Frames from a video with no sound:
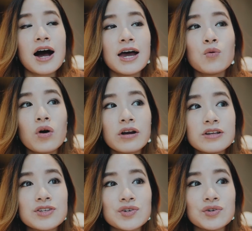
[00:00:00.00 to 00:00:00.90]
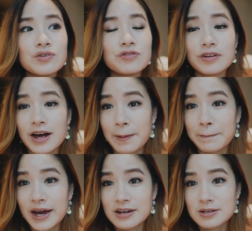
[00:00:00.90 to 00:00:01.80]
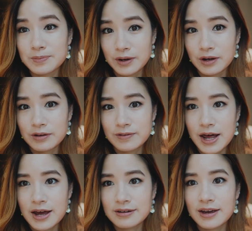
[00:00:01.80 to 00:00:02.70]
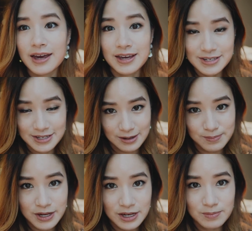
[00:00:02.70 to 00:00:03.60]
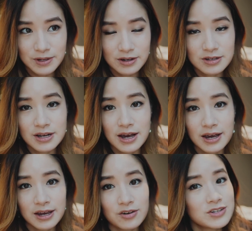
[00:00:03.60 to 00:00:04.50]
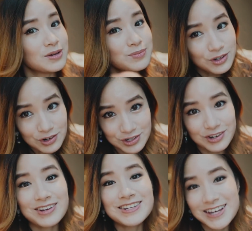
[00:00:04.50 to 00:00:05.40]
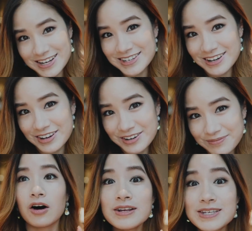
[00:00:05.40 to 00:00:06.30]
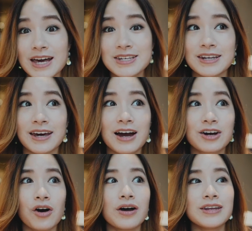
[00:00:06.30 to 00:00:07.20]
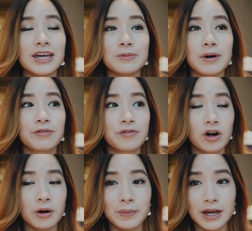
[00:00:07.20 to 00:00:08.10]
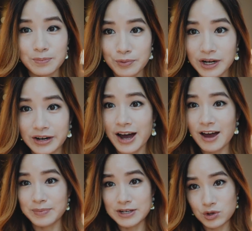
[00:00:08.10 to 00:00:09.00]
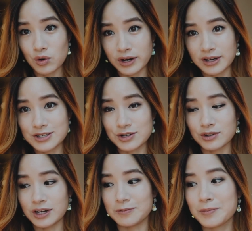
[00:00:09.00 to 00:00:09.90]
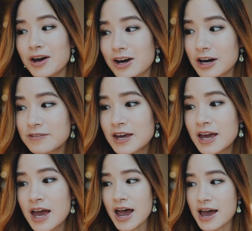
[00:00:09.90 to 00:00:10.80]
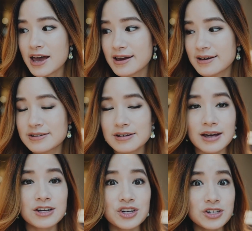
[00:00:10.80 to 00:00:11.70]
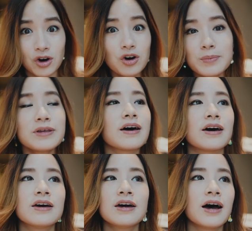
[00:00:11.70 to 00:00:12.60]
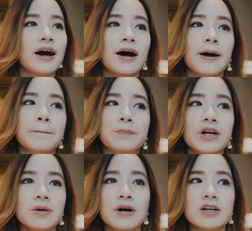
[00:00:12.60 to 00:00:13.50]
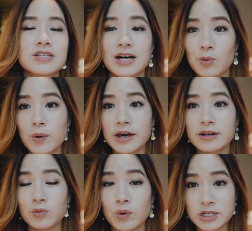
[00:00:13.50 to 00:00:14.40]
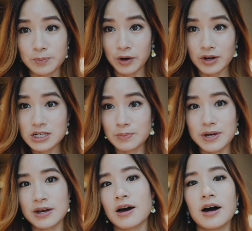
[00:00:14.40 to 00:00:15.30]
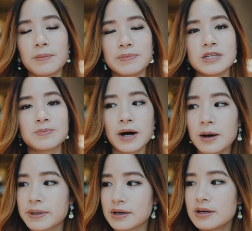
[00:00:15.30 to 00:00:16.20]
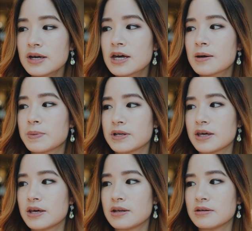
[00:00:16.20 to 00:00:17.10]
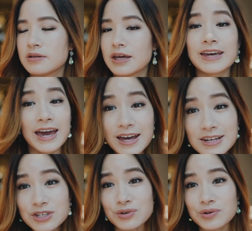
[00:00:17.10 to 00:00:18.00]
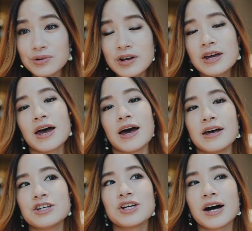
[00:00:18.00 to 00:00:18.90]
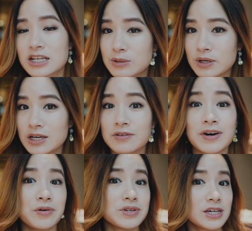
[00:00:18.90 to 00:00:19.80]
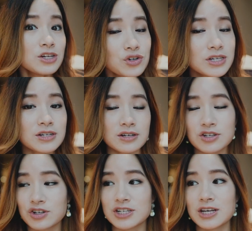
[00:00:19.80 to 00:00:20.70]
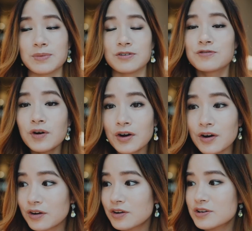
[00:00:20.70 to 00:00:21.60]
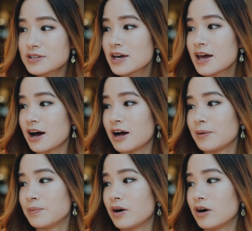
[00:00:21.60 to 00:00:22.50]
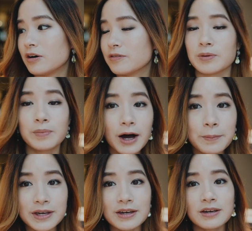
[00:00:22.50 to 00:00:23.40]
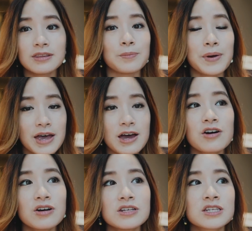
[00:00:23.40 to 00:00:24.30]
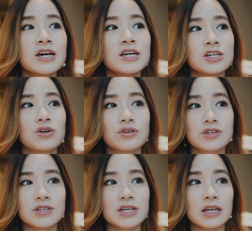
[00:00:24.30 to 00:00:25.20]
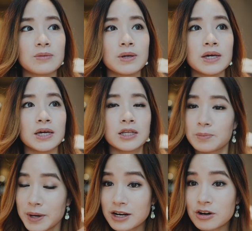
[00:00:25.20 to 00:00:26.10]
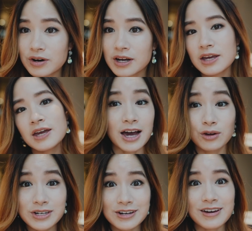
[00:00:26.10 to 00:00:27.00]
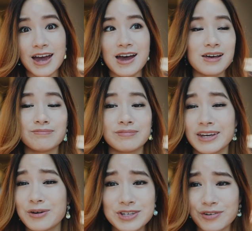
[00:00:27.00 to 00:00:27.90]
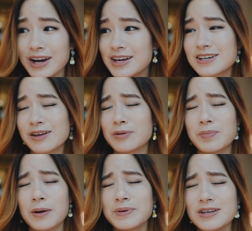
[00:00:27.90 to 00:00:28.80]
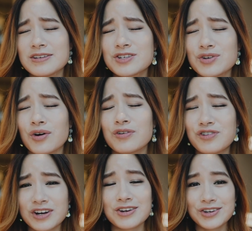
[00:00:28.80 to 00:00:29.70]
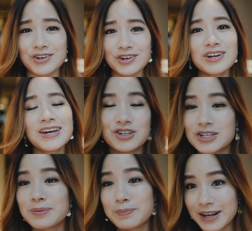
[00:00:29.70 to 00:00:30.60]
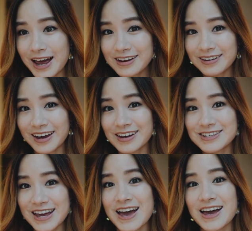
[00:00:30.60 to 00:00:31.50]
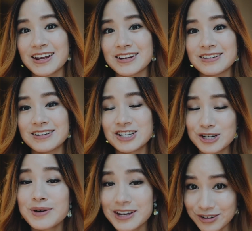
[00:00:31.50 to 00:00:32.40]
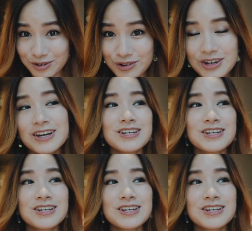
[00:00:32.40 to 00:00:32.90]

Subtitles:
I wanted to fly back to Perth like ASAP because I got some news on Saturday. On Saturday, I got an email from a breeder I've been talking to in Perth, and she told me that pretty much someone was supposed to pick up this puppy, but then they cancelled, and she asked me if I was interested. So she sent me photos of the puppy, the parents. She also sent me the pedigree. I looked at it and it was great. The puppy is so freaking cute. She's a black and tan Shiba Inu.